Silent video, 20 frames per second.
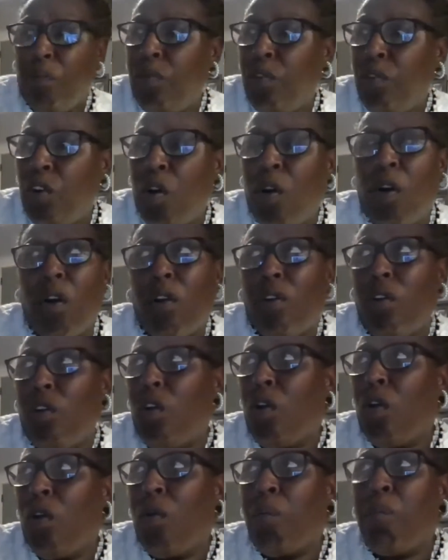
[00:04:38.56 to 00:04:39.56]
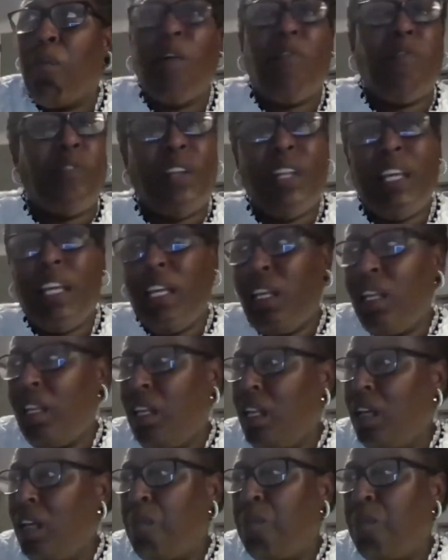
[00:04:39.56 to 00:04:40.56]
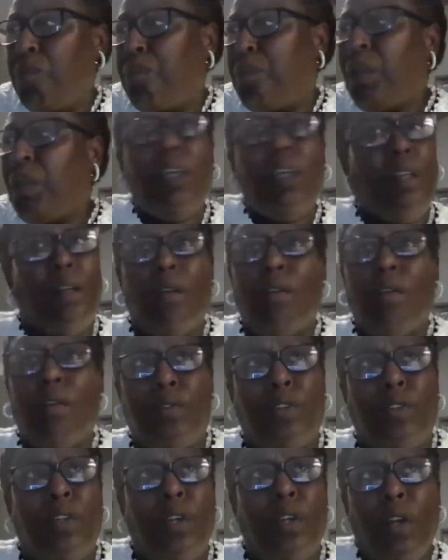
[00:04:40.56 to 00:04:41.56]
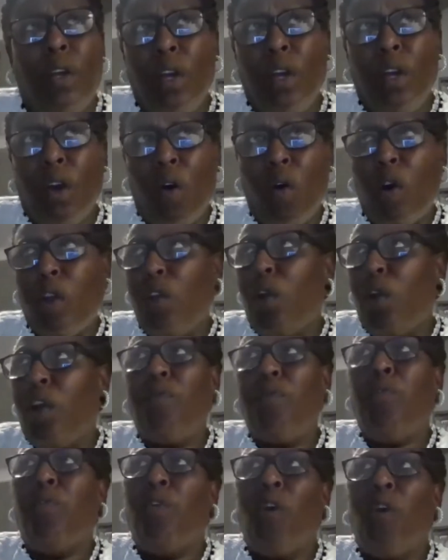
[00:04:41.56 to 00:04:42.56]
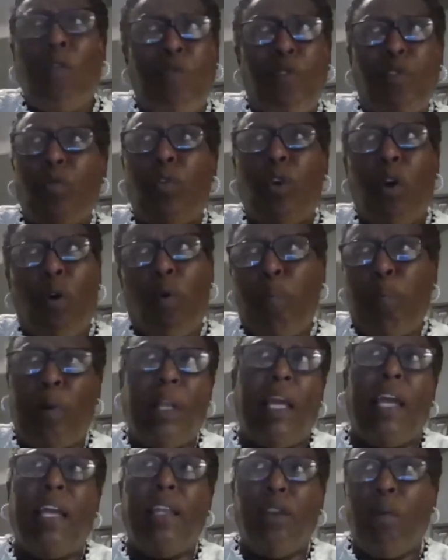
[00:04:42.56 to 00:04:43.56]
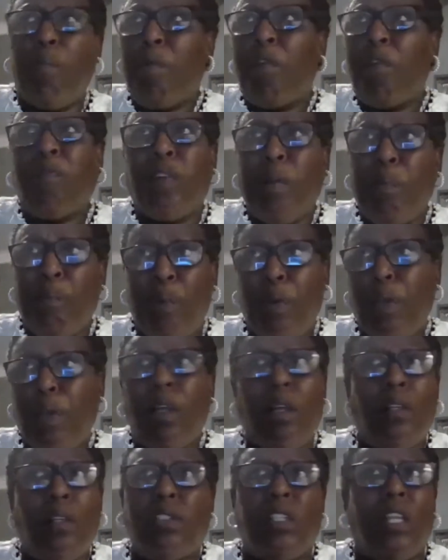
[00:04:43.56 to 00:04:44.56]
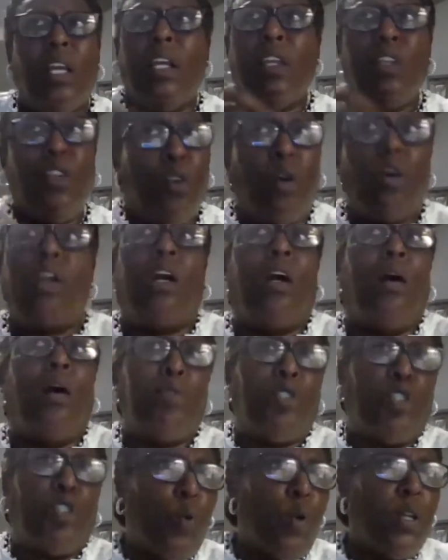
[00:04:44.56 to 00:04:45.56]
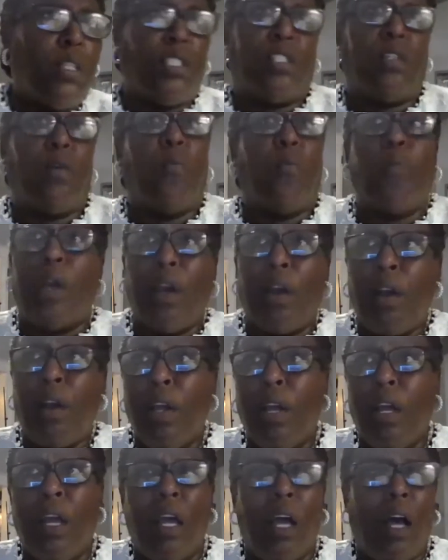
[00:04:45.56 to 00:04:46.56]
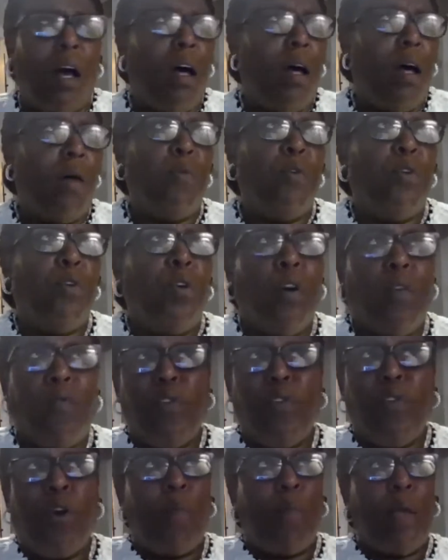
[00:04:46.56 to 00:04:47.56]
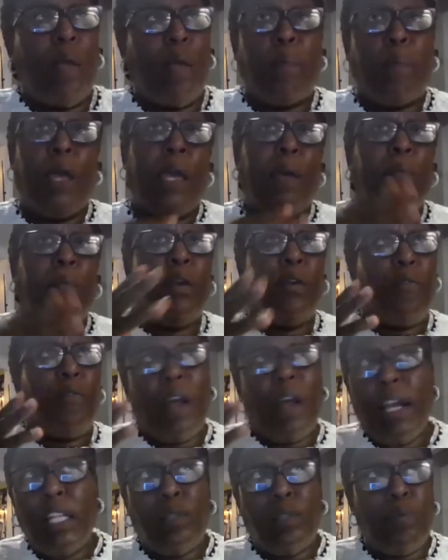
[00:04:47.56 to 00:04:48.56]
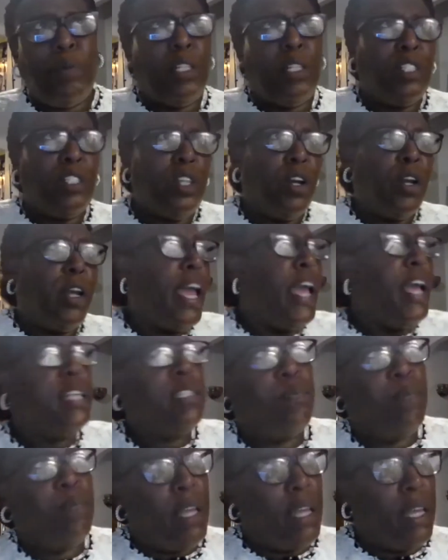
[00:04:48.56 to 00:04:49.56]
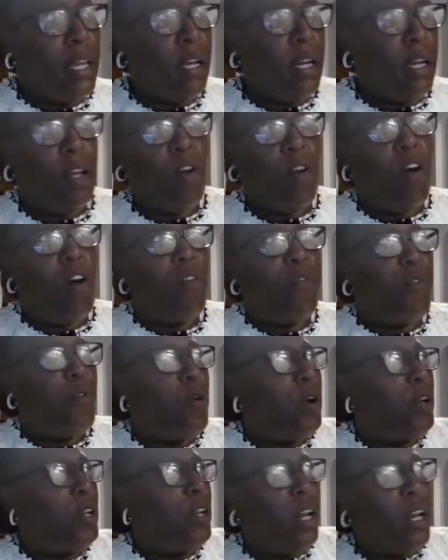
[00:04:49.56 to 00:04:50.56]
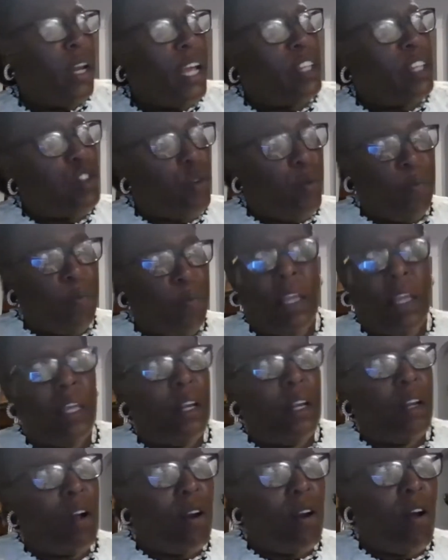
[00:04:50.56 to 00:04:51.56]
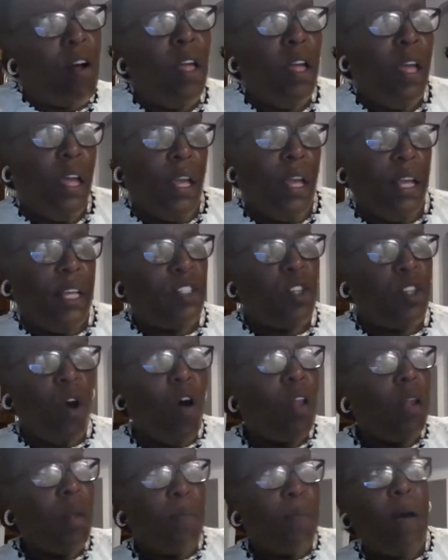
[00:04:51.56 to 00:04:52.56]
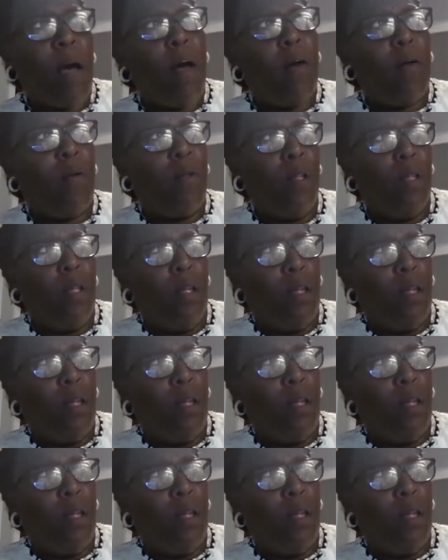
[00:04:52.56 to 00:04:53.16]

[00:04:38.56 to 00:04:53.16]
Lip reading: your monthly bills, or if you don't plan your monthly bills, you're going to come short somewhere. If you don't make payment arrangements, your gas may get cut off or your electric may get cut off. It's all about